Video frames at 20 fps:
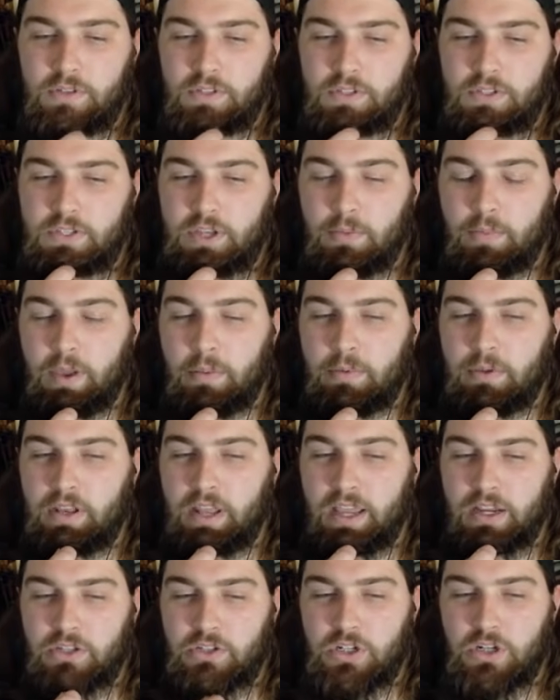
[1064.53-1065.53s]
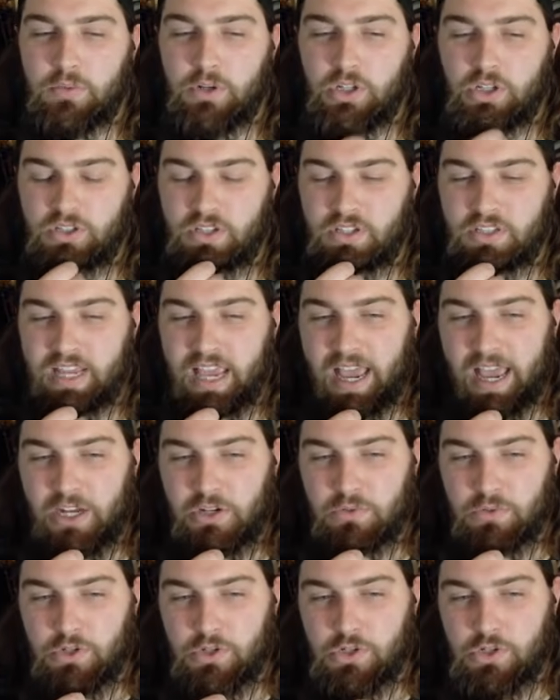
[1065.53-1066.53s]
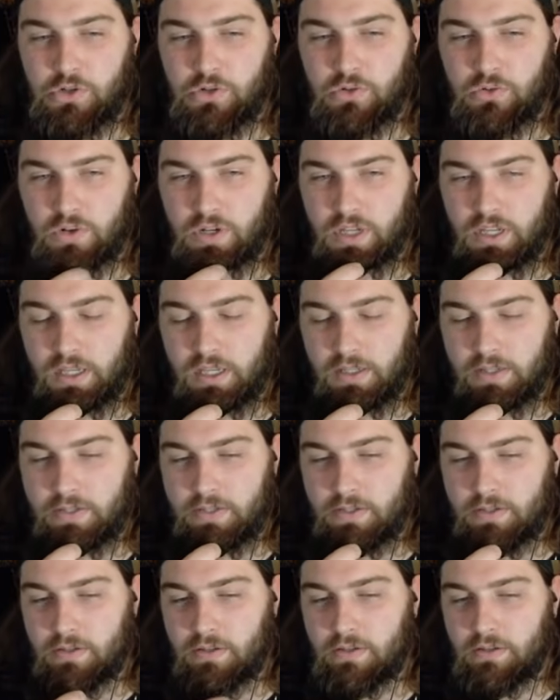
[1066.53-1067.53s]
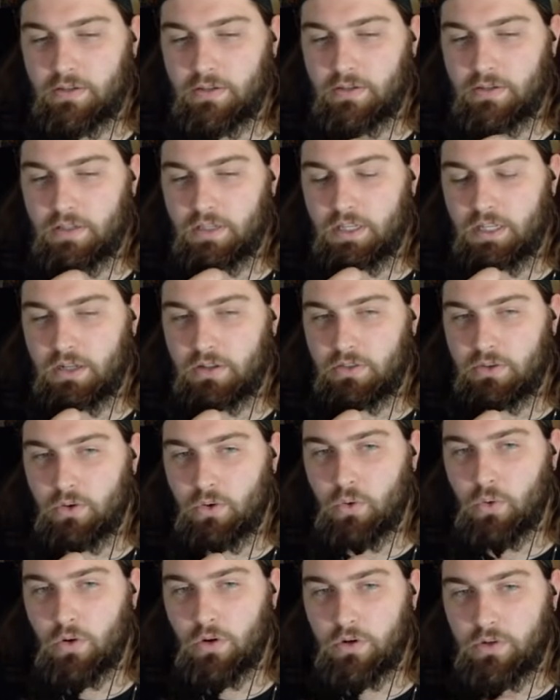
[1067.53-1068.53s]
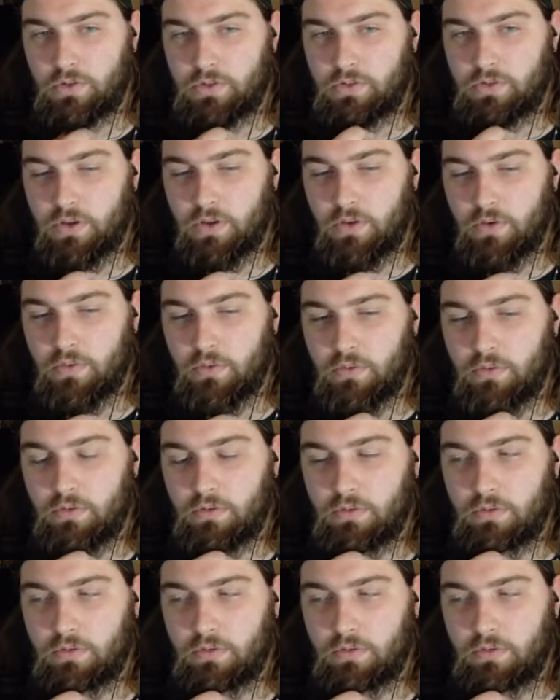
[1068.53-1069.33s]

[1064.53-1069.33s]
So maybe next turn we just attach Retreat into the Cornerstone.